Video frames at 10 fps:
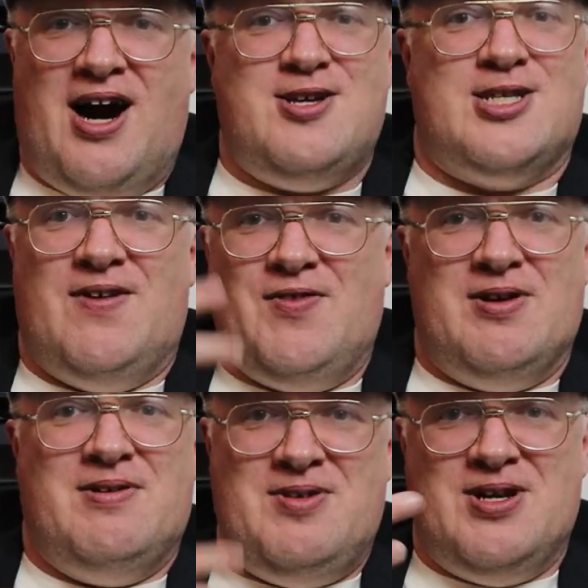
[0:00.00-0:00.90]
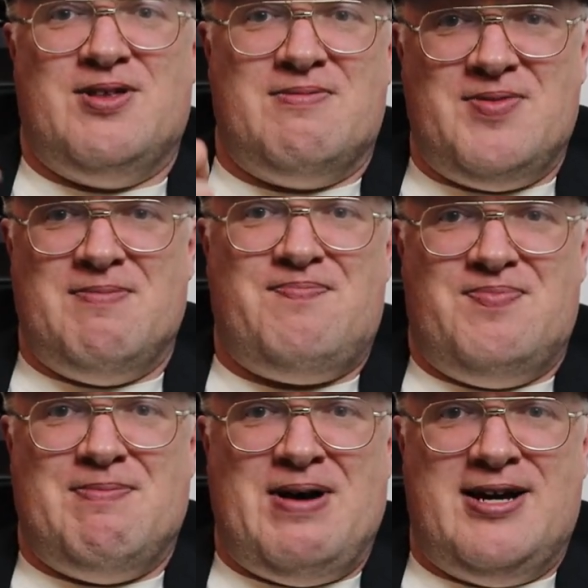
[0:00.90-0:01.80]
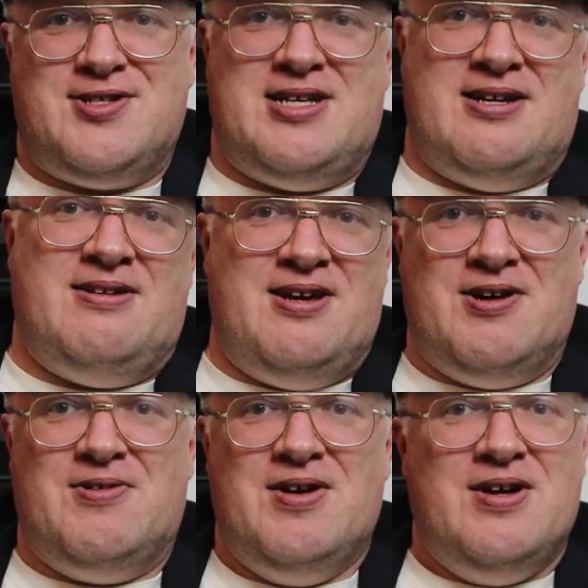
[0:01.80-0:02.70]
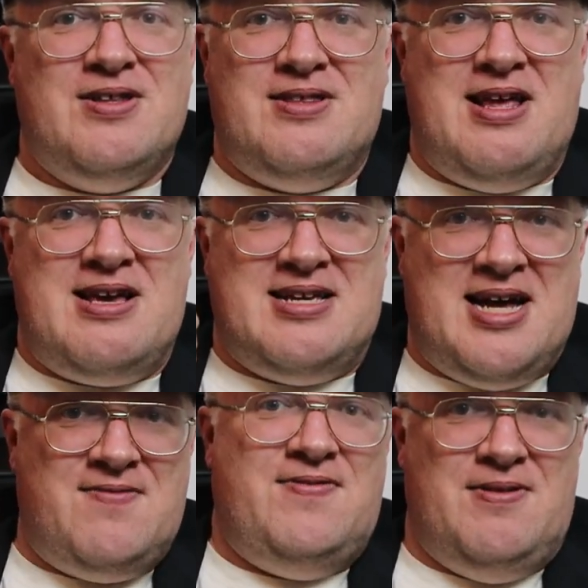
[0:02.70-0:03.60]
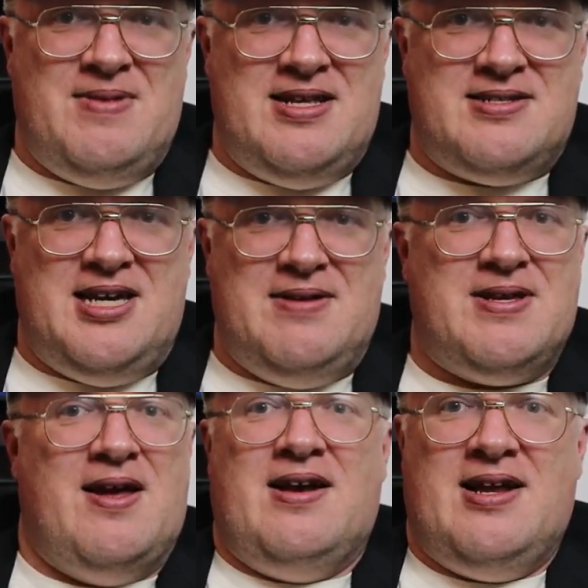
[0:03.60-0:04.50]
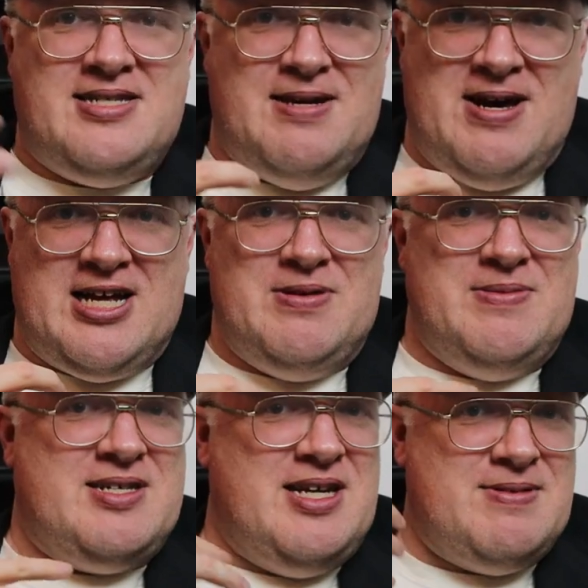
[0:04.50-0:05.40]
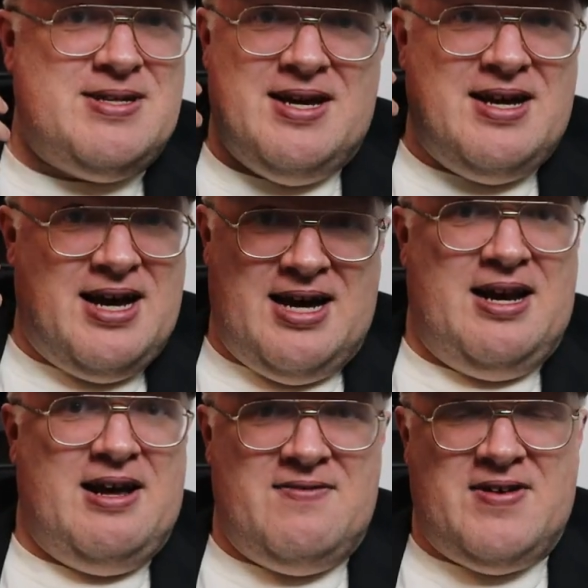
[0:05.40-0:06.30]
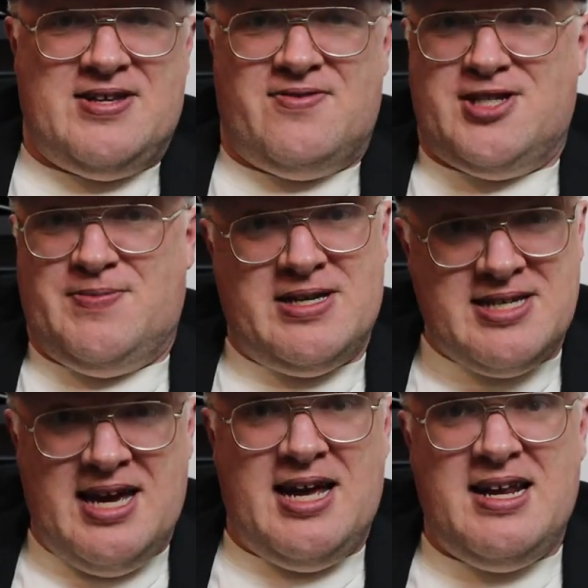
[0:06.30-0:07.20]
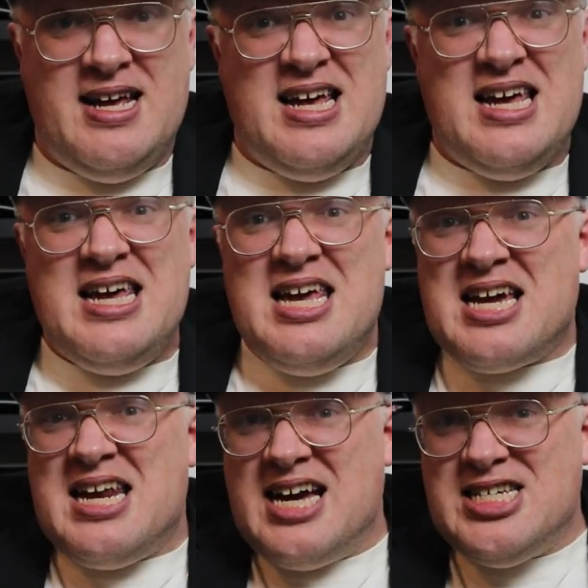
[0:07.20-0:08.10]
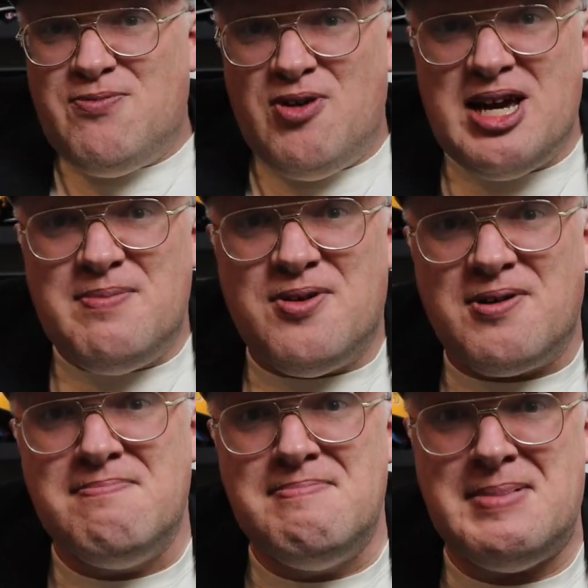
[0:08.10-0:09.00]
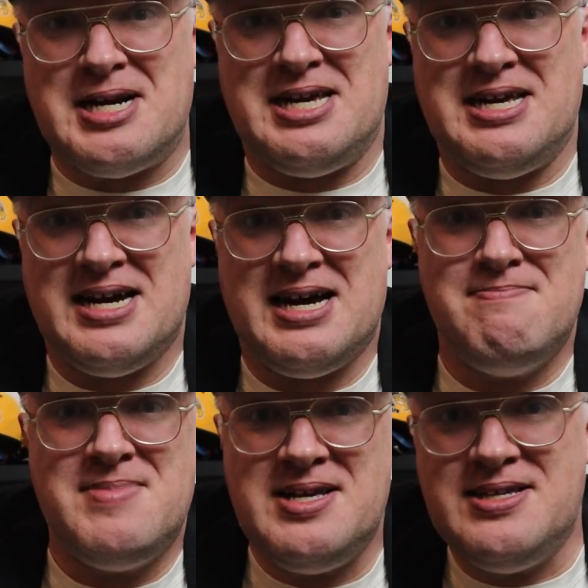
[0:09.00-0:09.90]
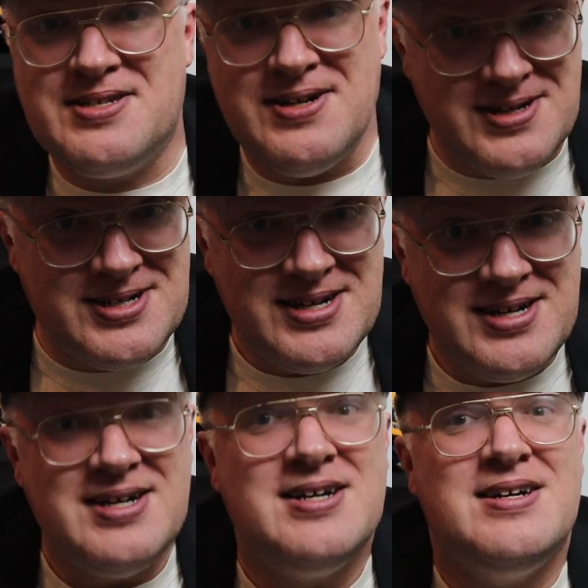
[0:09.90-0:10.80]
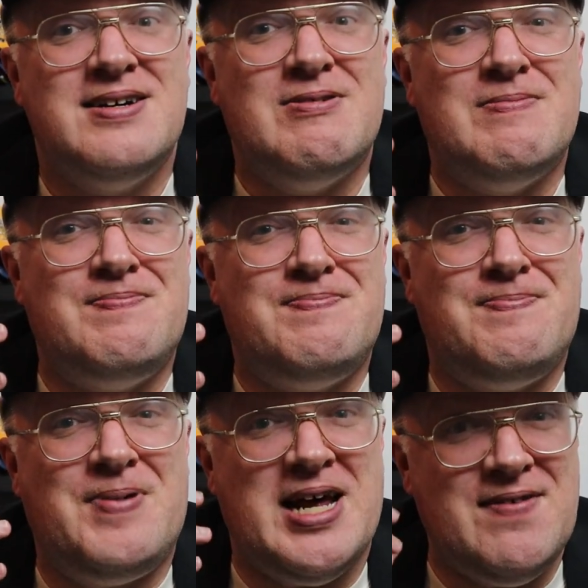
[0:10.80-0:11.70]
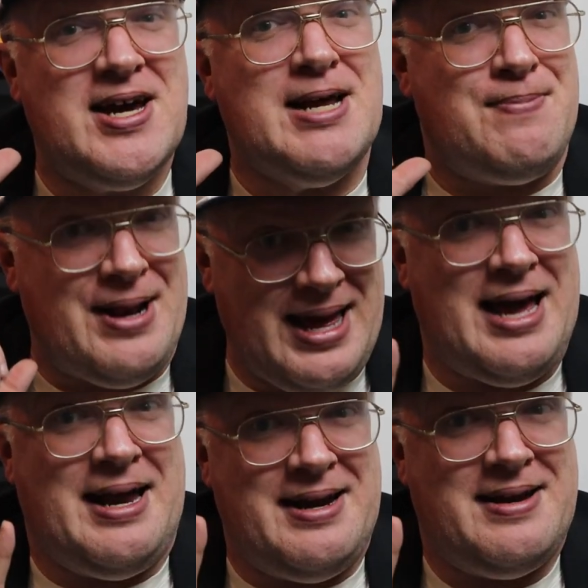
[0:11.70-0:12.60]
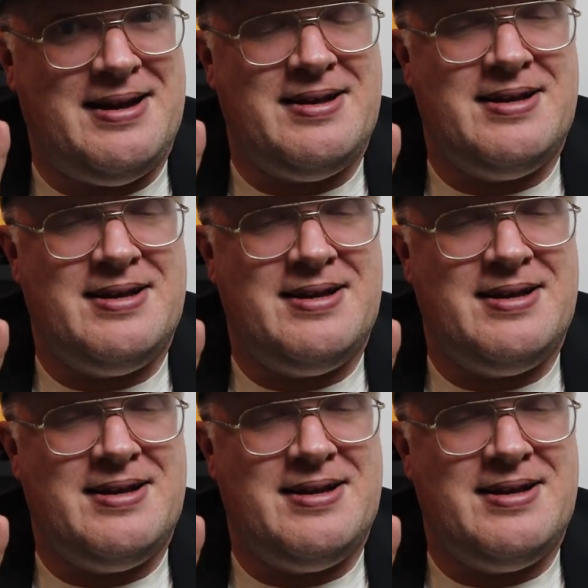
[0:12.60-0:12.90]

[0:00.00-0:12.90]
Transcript: I just love the passion that, you know, these have for your men's teams. Let's see it back in the women's teams, and vice versa. Because again, it can actually bring in more money, and money's good. But I've got a plan.